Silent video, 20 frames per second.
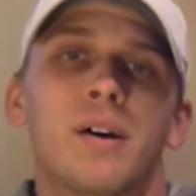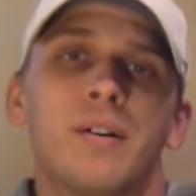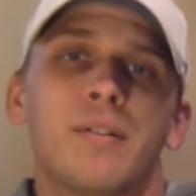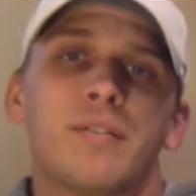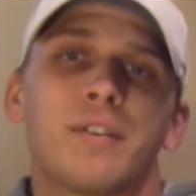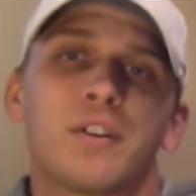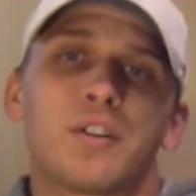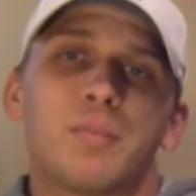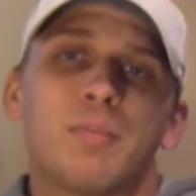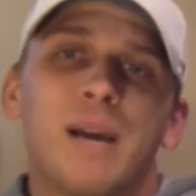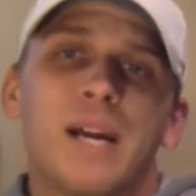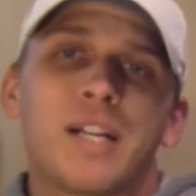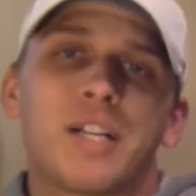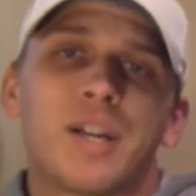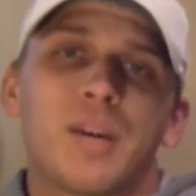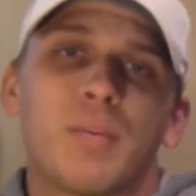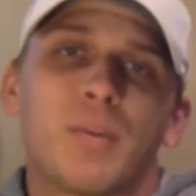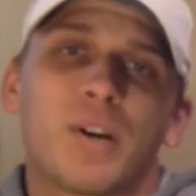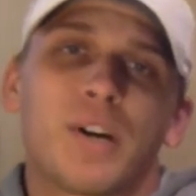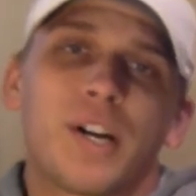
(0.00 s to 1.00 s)
First
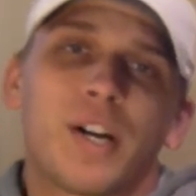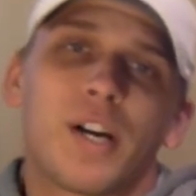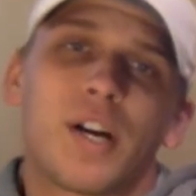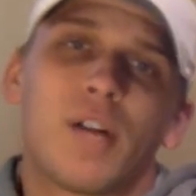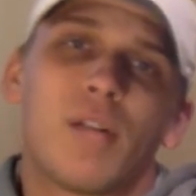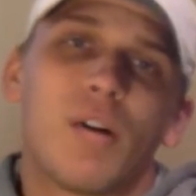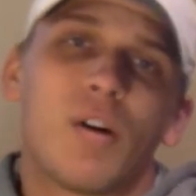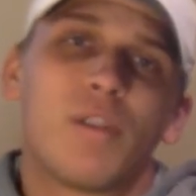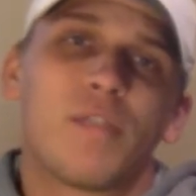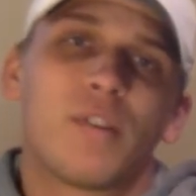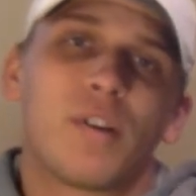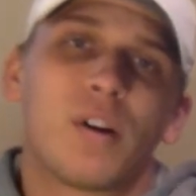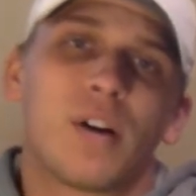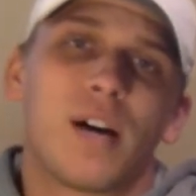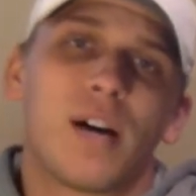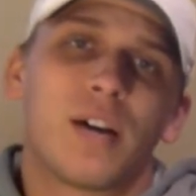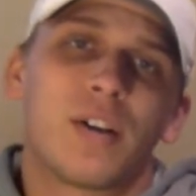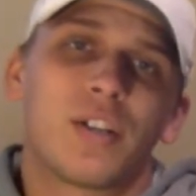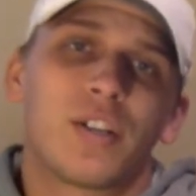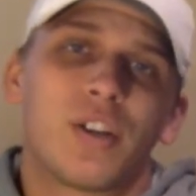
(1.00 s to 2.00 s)
matchup we're going to go over,
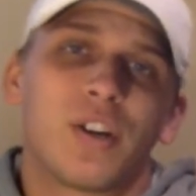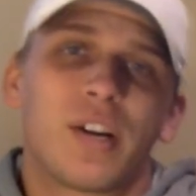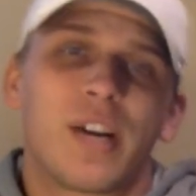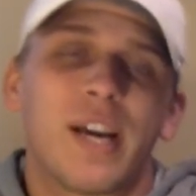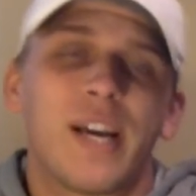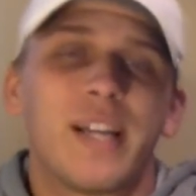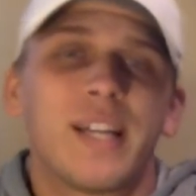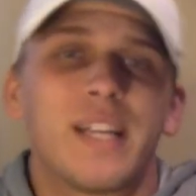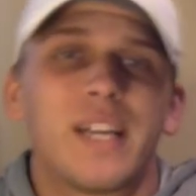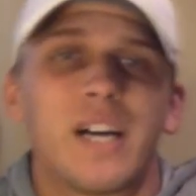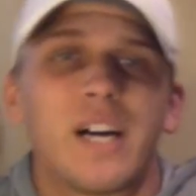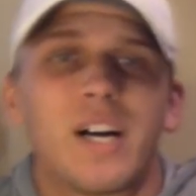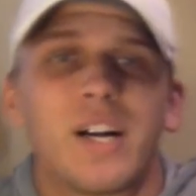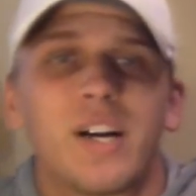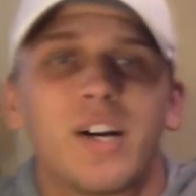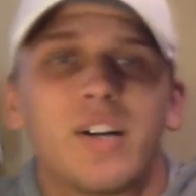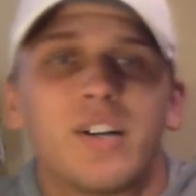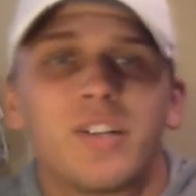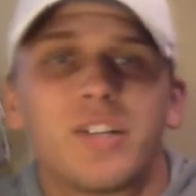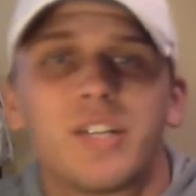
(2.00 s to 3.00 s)
House Starkathion,
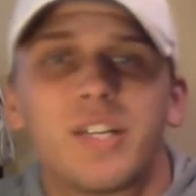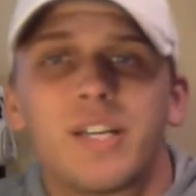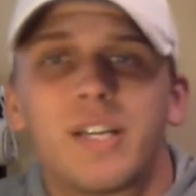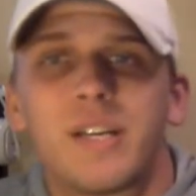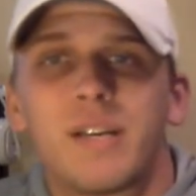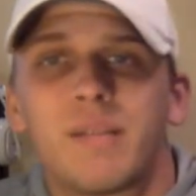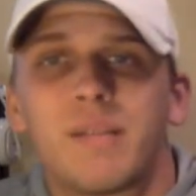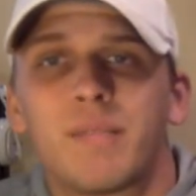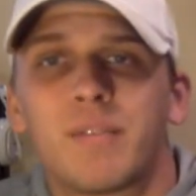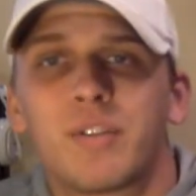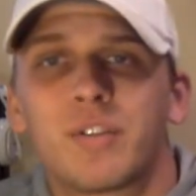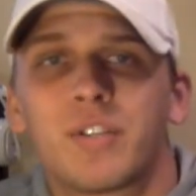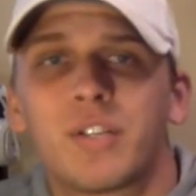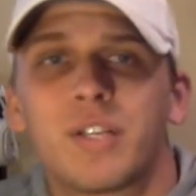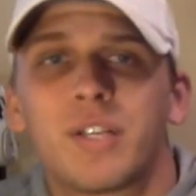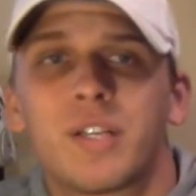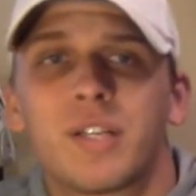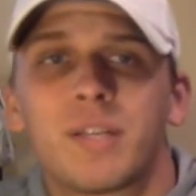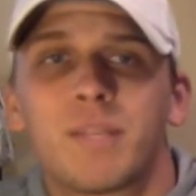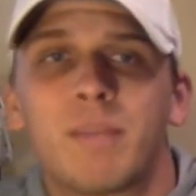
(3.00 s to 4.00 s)
Hunter's team
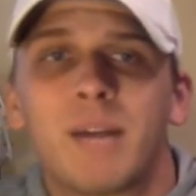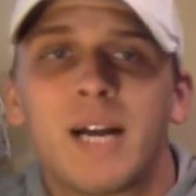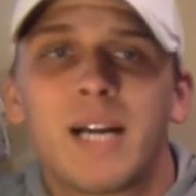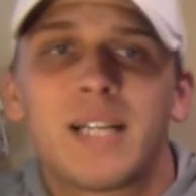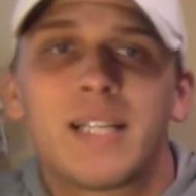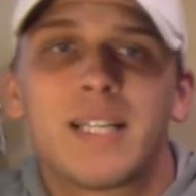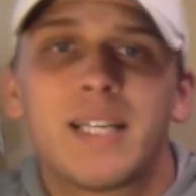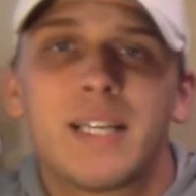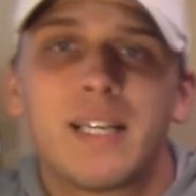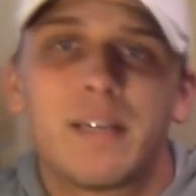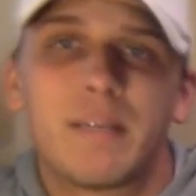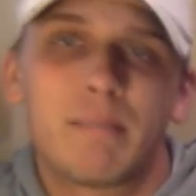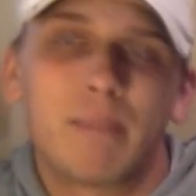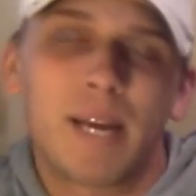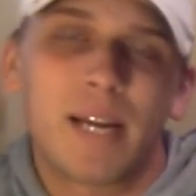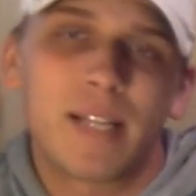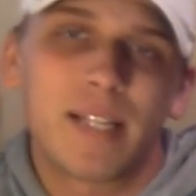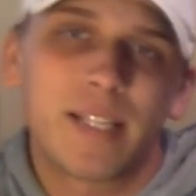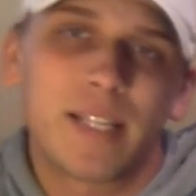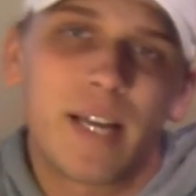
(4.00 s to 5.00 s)
versus my team,
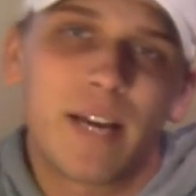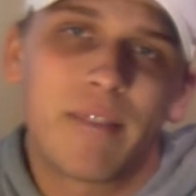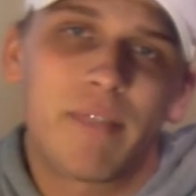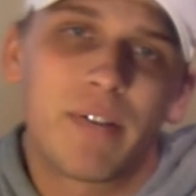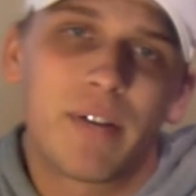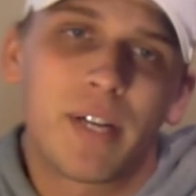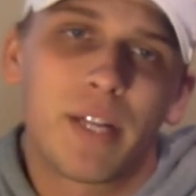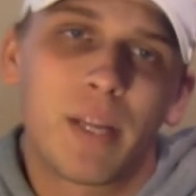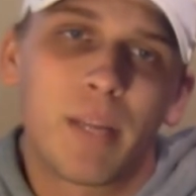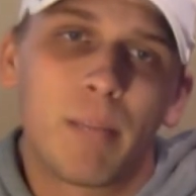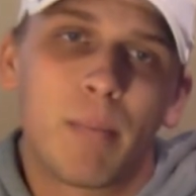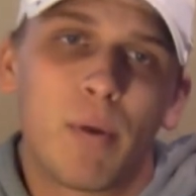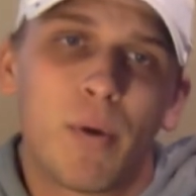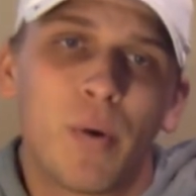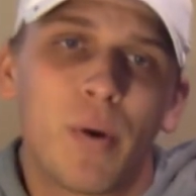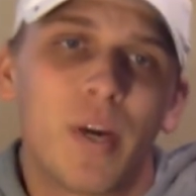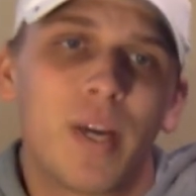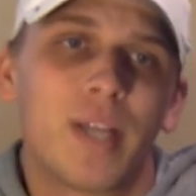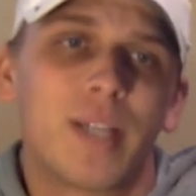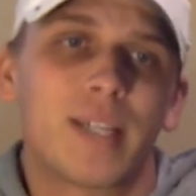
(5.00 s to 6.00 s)
Matt Stafford and the
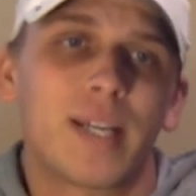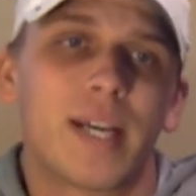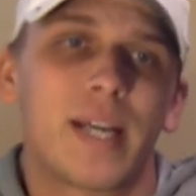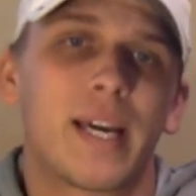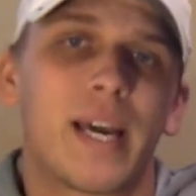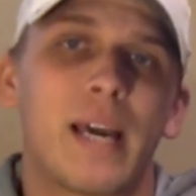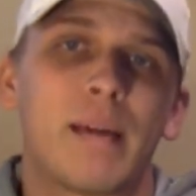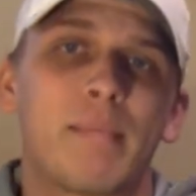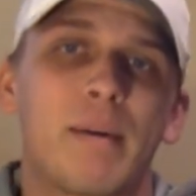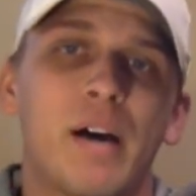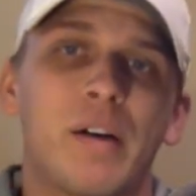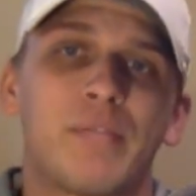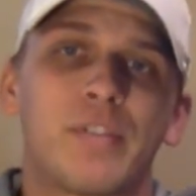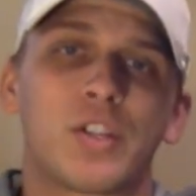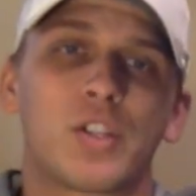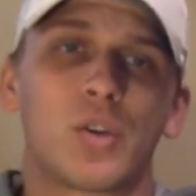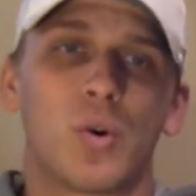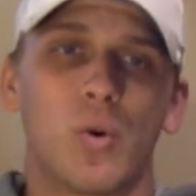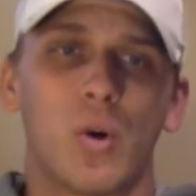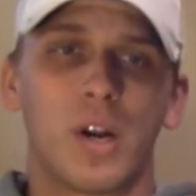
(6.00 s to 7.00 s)
boys. I came out
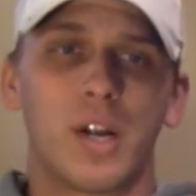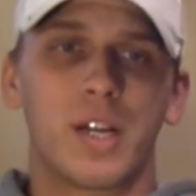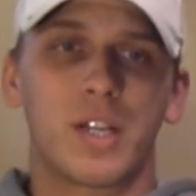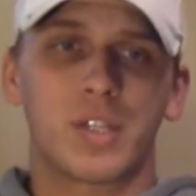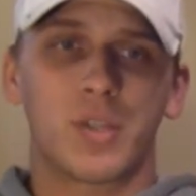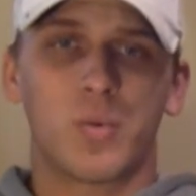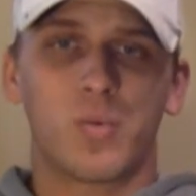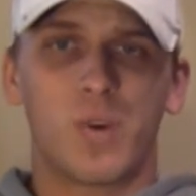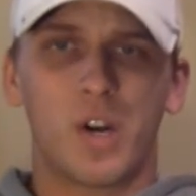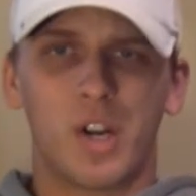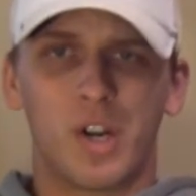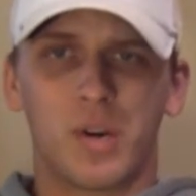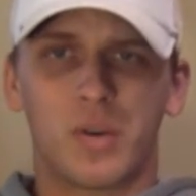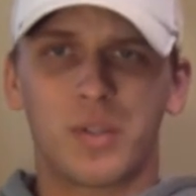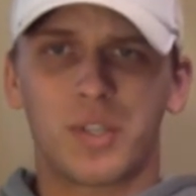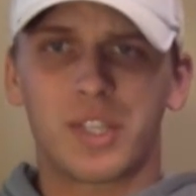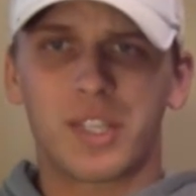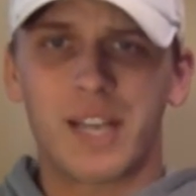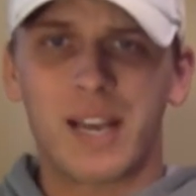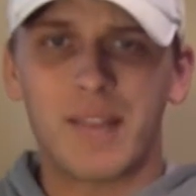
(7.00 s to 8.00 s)
victorious,
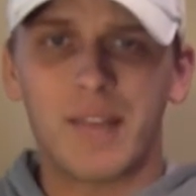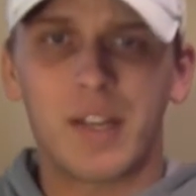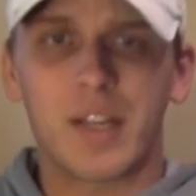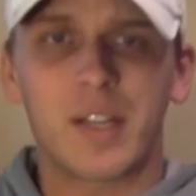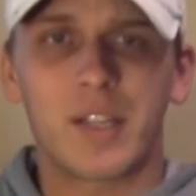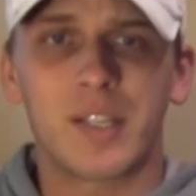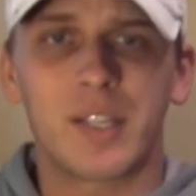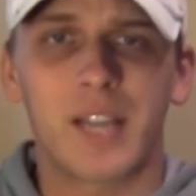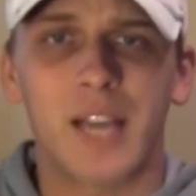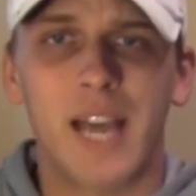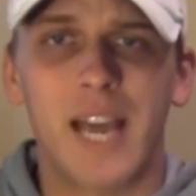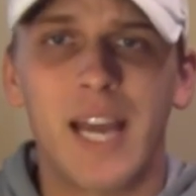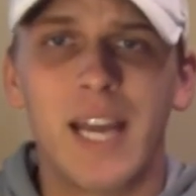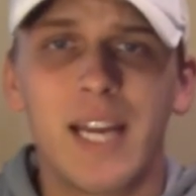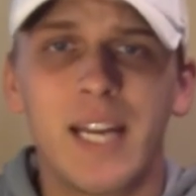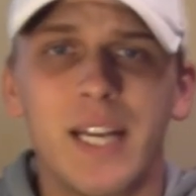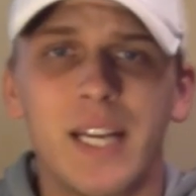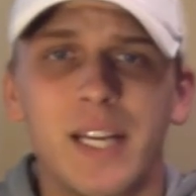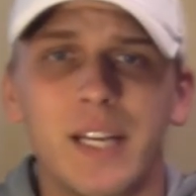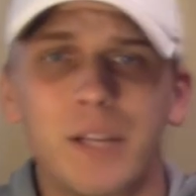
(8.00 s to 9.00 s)

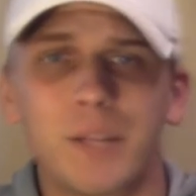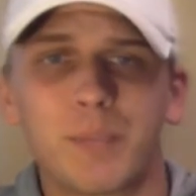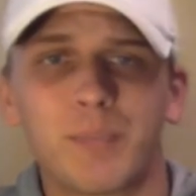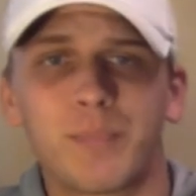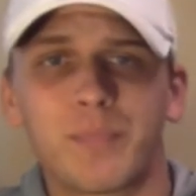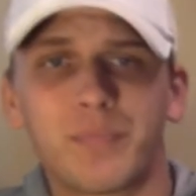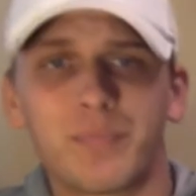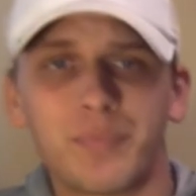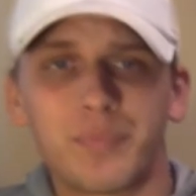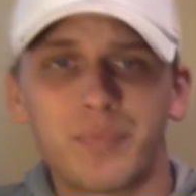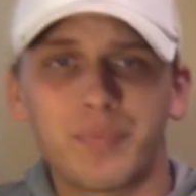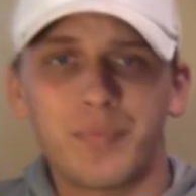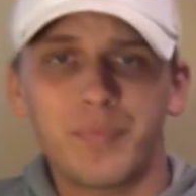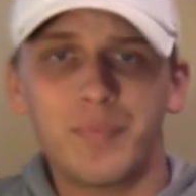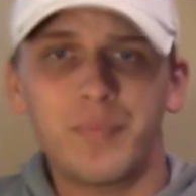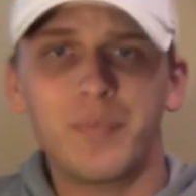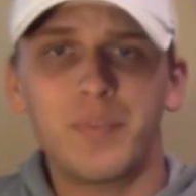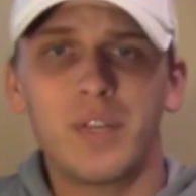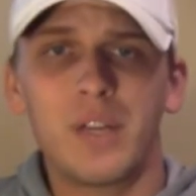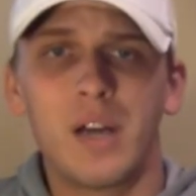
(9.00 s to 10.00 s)
107-80.
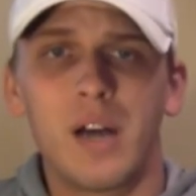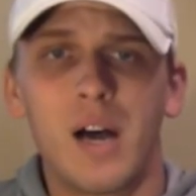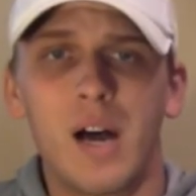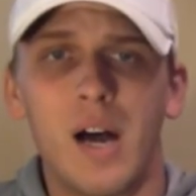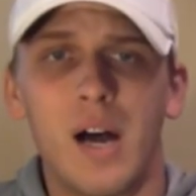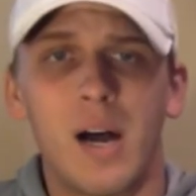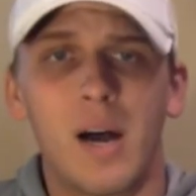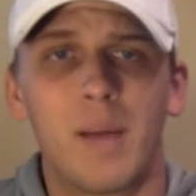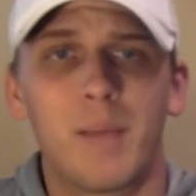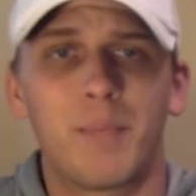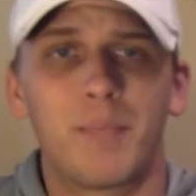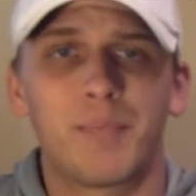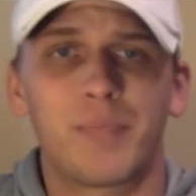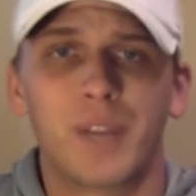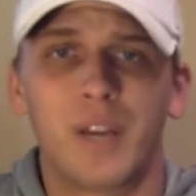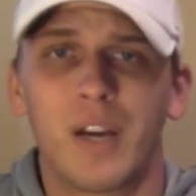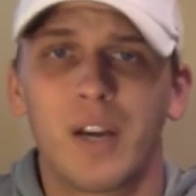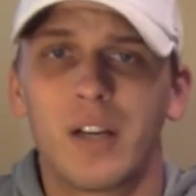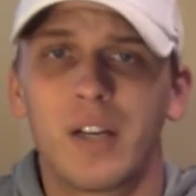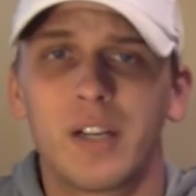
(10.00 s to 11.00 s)

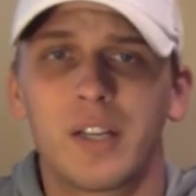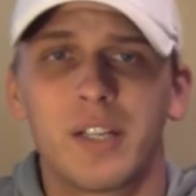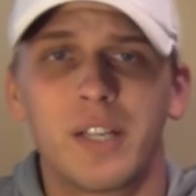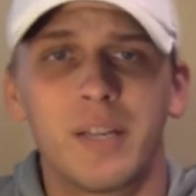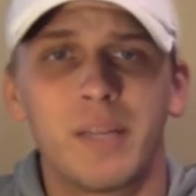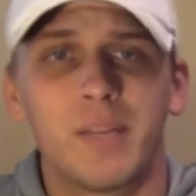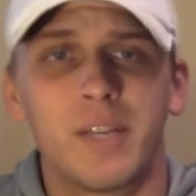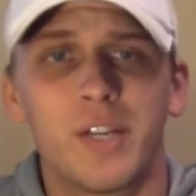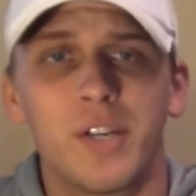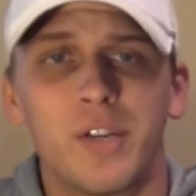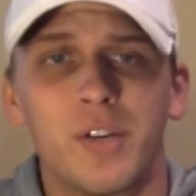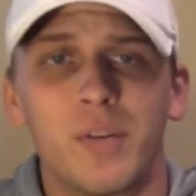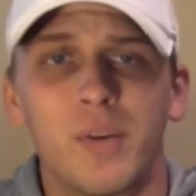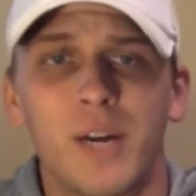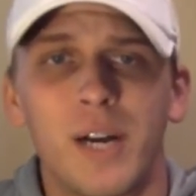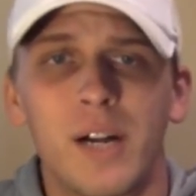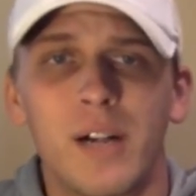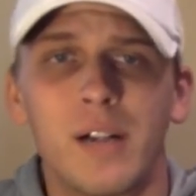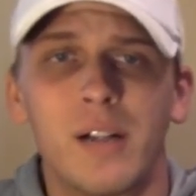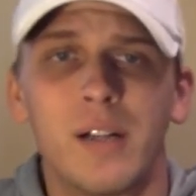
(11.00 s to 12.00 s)
Hunter, your team didn't do
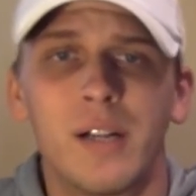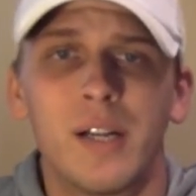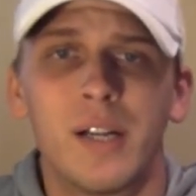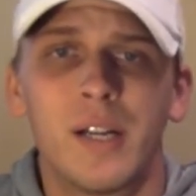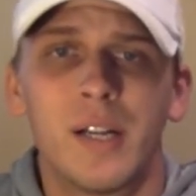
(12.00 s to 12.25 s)
well.